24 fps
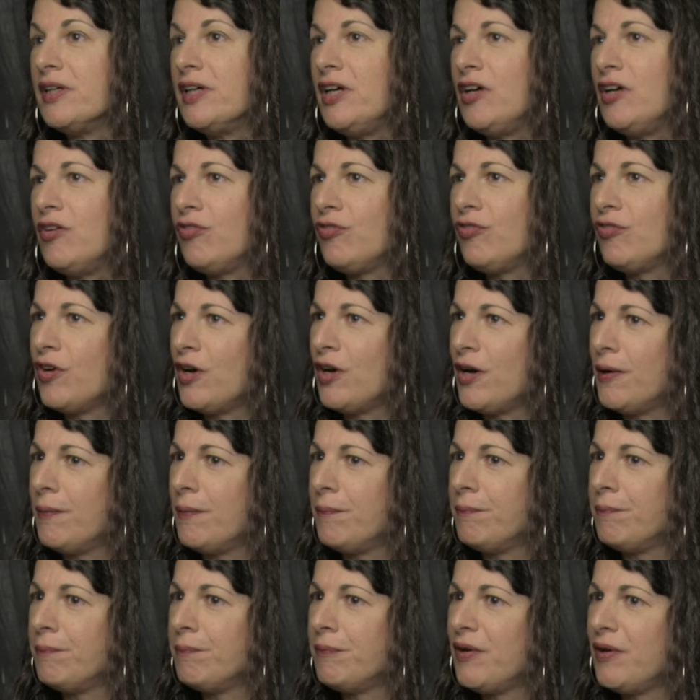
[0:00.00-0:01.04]
if
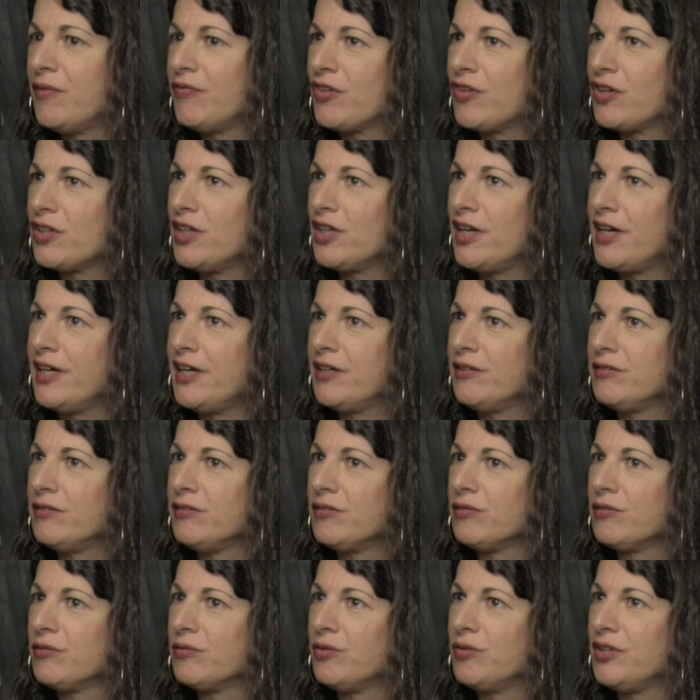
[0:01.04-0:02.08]
the client
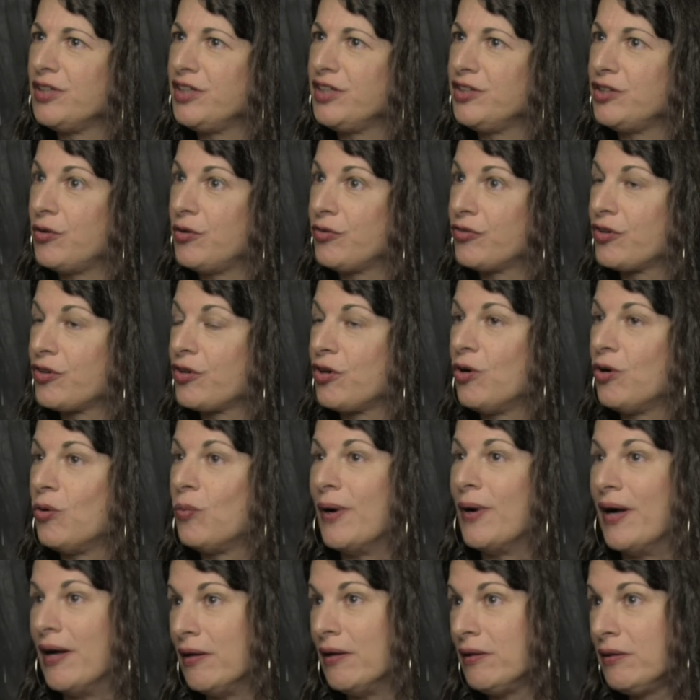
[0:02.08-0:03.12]
really knows the girl
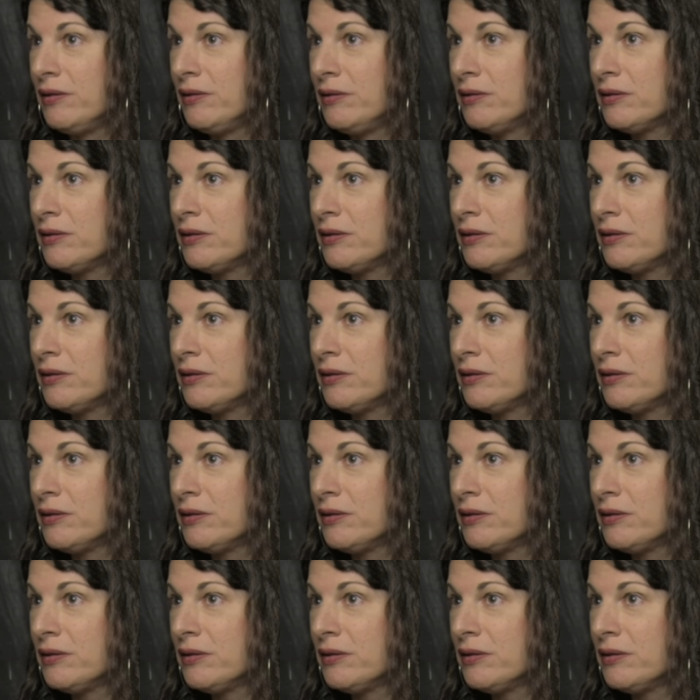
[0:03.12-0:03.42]
well,